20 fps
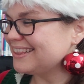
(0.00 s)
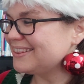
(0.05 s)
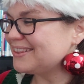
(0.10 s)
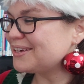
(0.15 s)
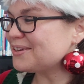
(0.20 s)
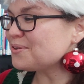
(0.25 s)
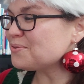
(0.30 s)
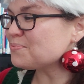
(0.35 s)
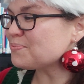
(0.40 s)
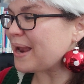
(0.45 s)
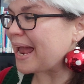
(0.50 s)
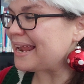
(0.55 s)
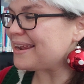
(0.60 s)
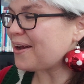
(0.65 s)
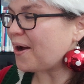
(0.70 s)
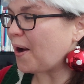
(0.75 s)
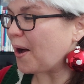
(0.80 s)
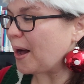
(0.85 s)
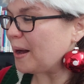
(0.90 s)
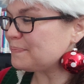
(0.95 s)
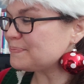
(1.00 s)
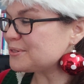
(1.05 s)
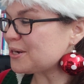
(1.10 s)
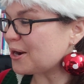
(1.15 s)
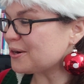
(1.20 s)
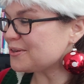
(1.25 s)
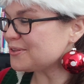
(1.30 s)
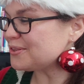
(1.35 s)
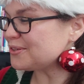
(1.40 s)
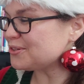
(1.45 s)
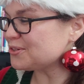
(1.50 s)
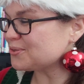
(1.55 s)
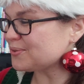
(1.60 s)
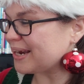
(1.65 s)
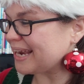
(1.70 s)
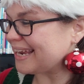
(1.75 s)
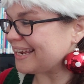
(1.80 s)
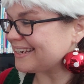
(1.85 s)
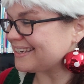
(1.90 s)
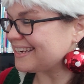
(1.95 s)
Little Red hopped onto the
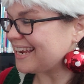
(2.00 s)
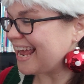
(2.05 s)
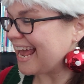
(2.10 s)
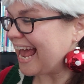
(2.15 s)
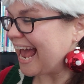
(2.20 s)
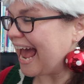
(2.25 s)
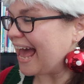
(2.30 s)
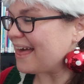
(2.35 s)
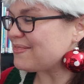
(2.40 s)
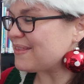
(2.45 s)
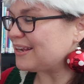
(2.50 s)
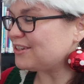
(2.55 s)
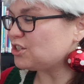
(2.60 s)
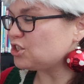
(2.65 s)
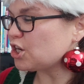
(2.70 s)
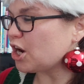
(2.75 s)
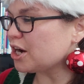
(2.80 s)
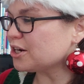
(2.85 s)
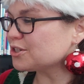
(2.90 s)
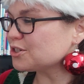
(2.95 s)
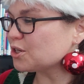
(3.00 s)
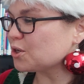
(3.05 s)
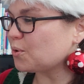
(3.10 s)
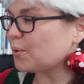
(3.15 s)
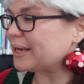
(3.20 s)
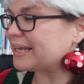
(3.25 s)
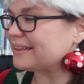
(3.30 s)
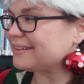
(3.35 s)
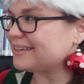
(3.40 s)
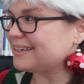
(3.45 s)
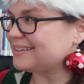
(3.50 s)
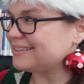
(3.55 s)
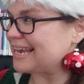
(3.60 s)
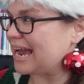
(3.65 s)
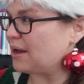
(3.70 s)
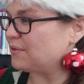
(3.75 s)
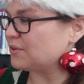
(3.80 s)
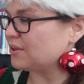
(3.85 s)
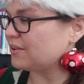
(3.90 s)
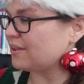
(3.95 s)
train and they chugged quickly
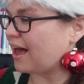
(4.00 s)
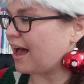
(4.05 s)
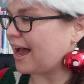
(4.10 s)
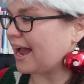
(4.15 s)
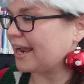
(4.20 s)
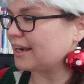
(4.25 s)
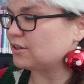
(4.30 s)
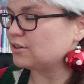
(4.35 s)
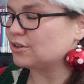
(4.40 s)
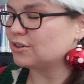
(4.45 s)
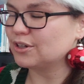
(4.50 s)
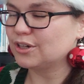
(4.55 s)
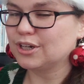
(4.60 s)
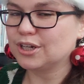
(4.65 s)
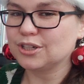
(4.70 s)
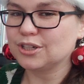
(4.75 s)
down the line.